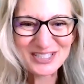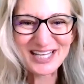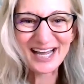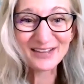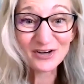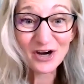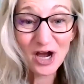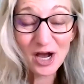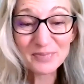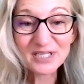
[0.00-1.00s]
They had their
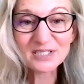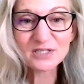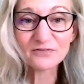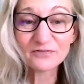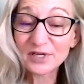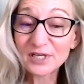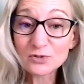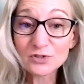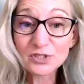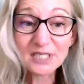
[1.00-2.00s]
hobbies, their
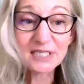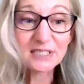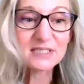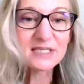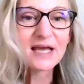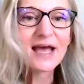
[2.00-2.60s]
fitness routines.